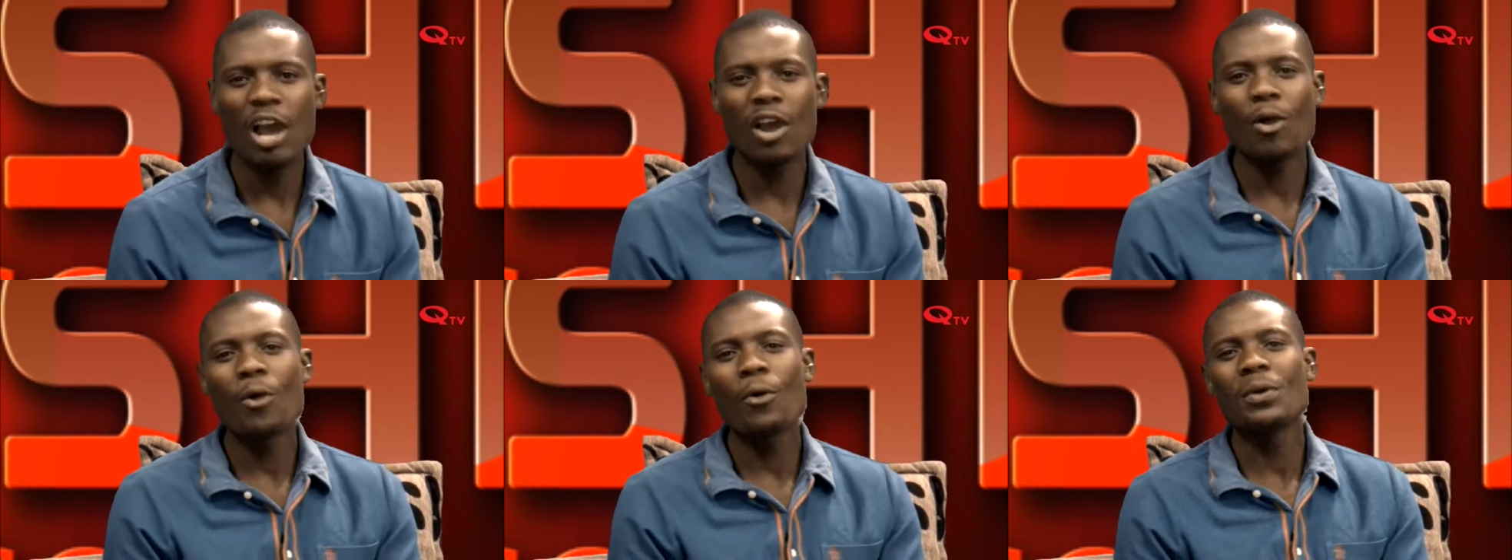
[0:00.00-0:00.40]

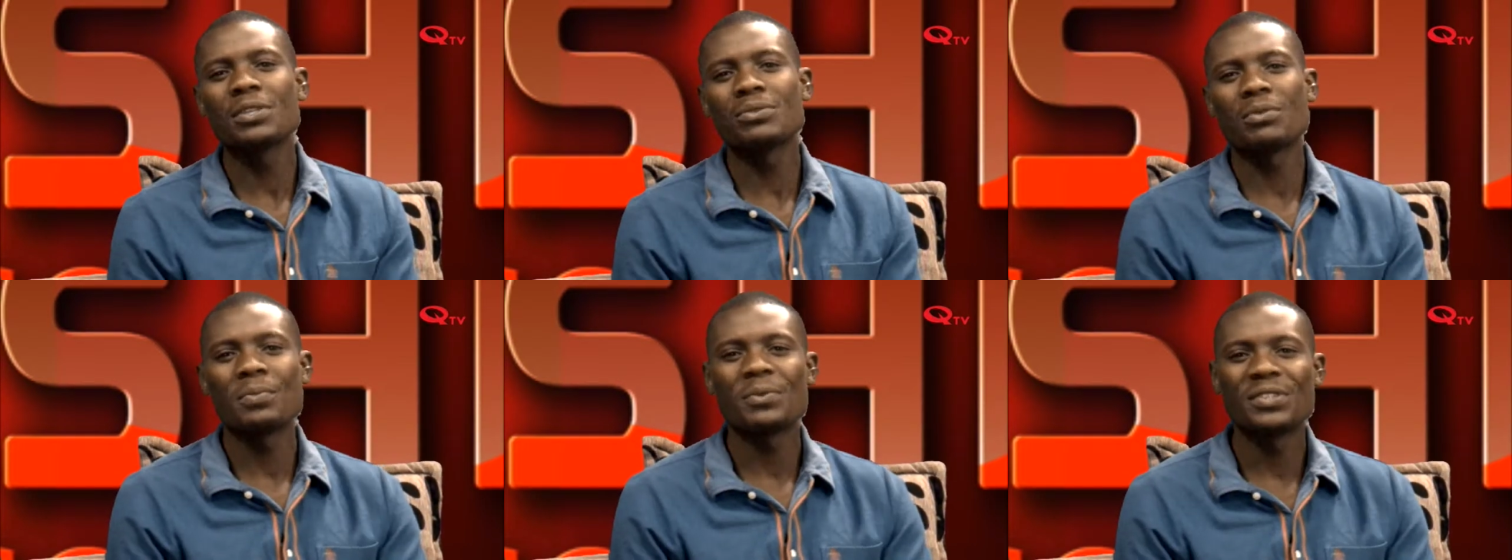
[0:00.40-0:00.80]

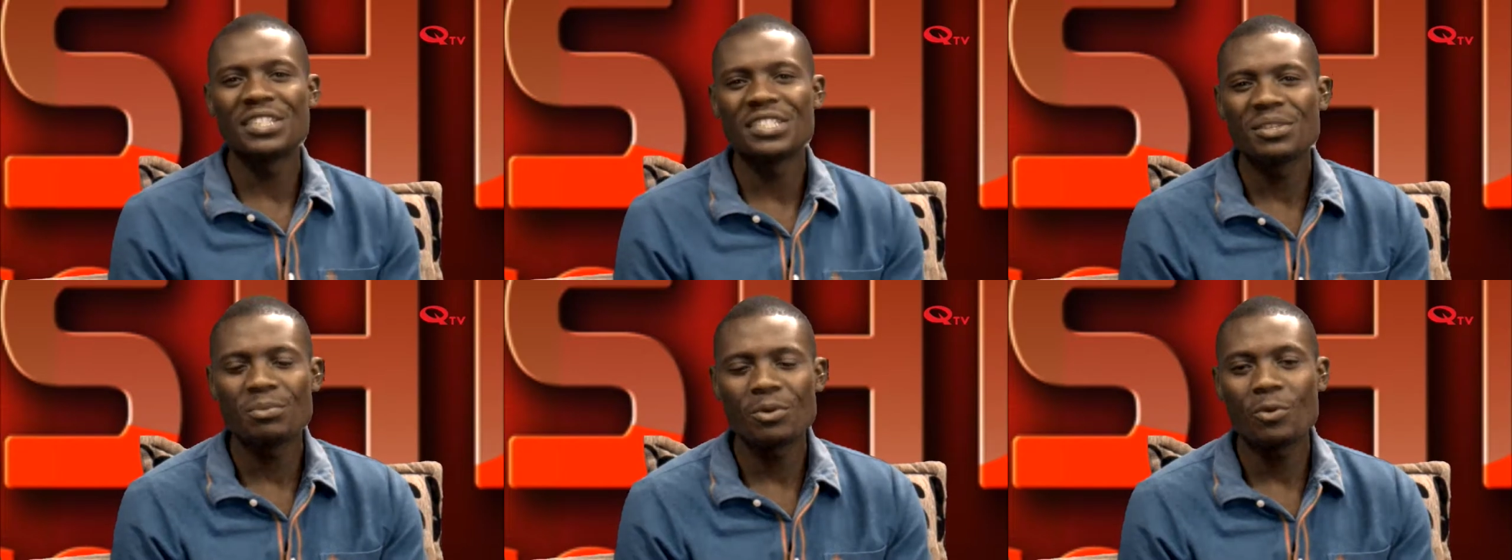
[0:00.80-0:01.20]
always
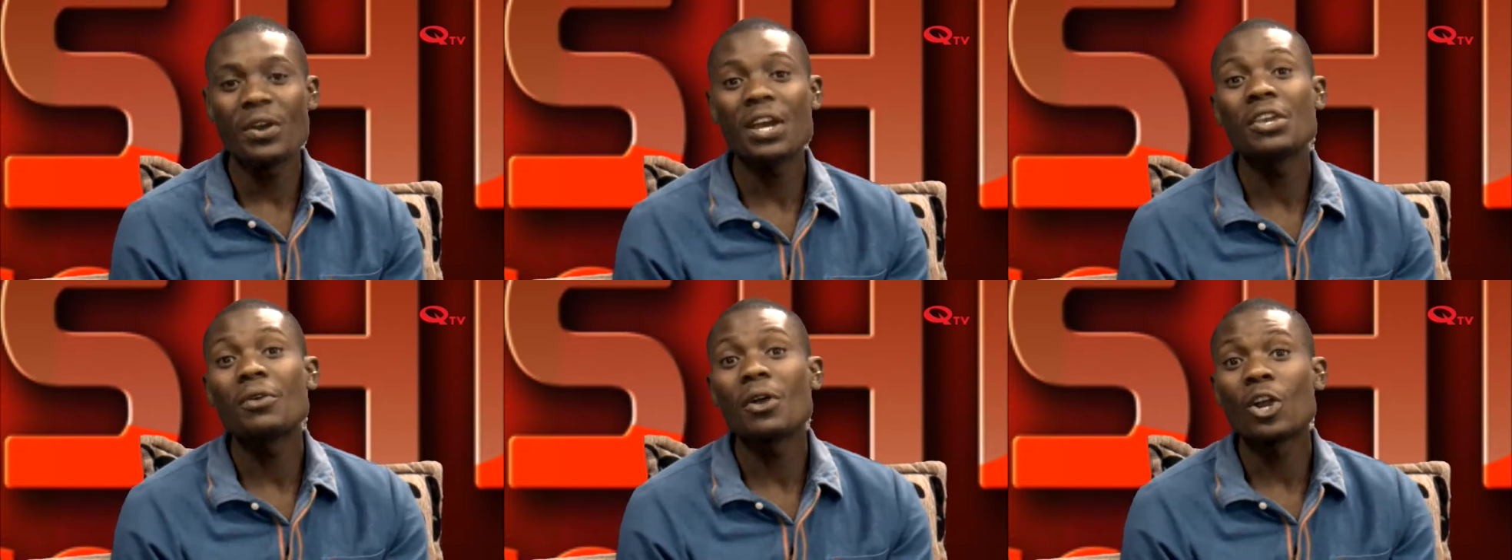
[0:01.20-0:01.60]
representable
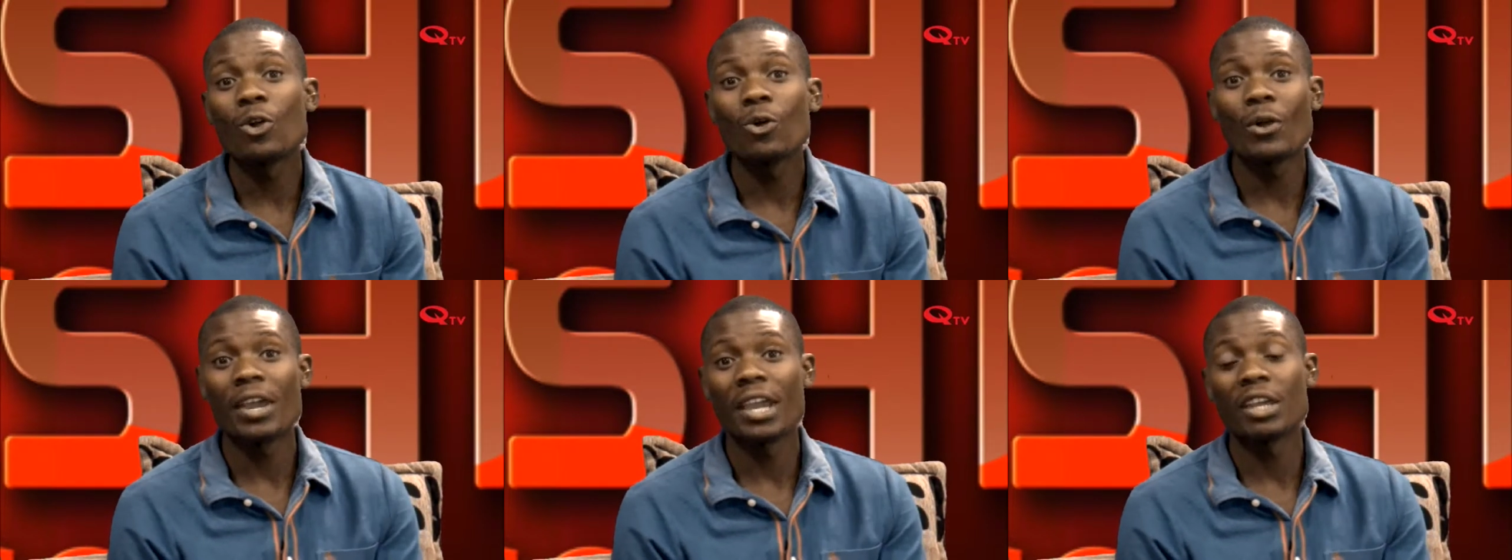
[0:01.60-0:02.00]
where you are
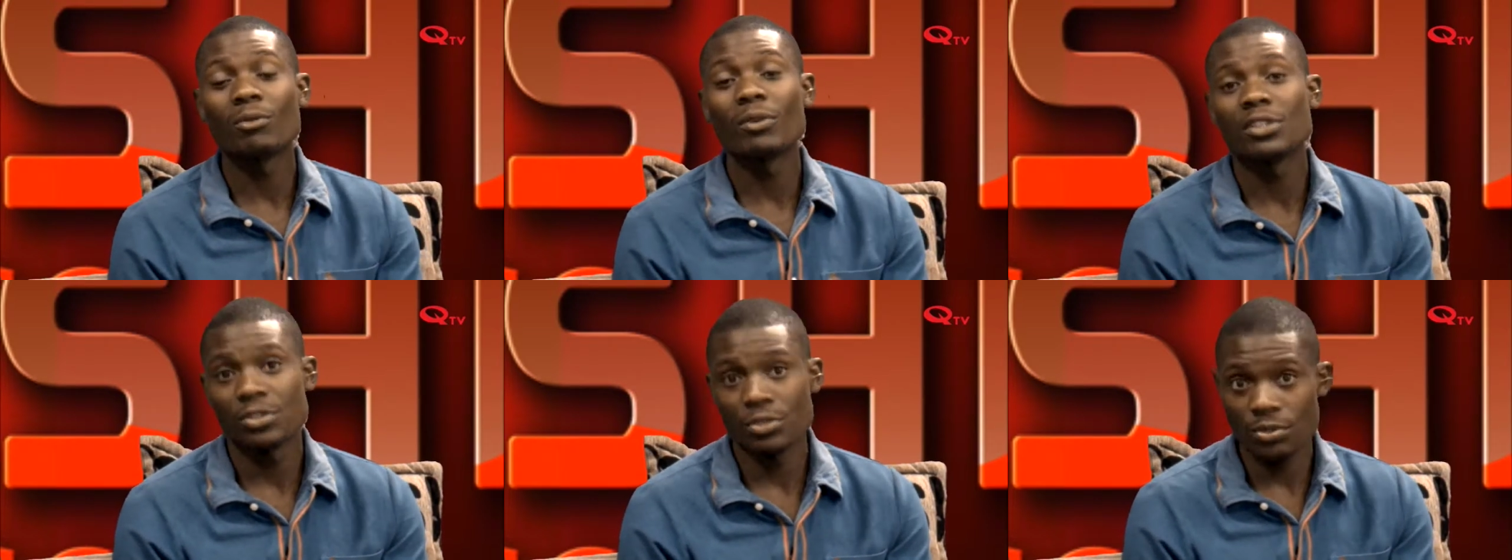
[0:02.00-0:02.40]
going and
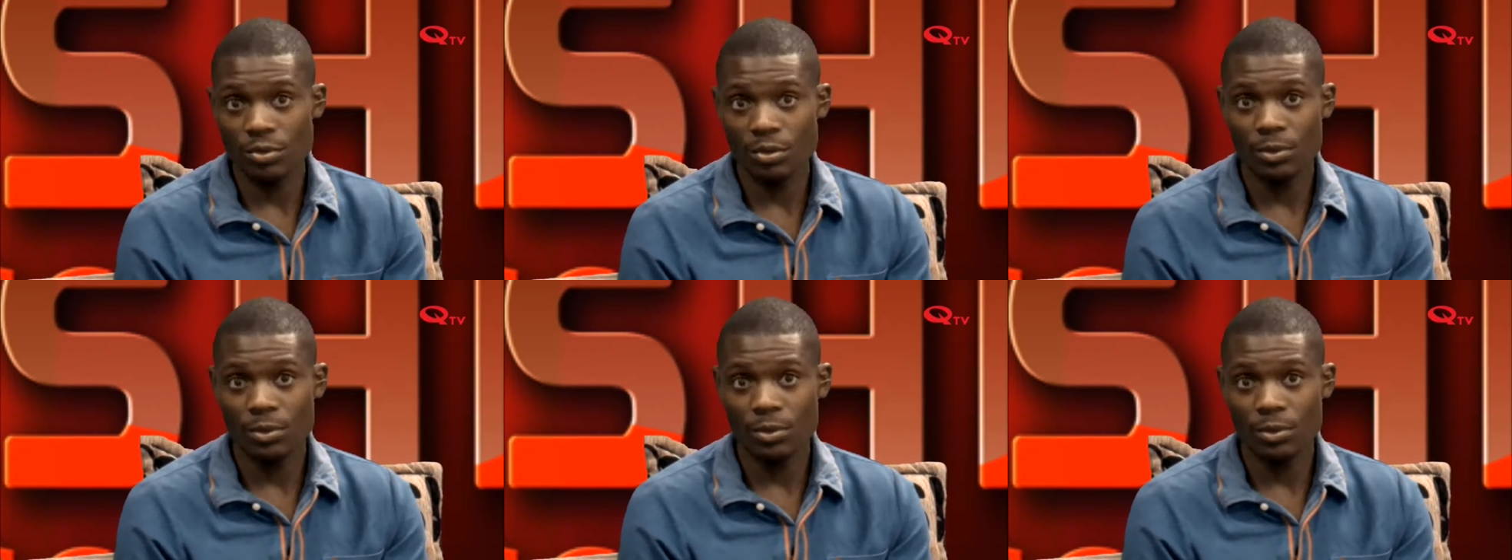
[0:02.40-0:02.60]
what you do,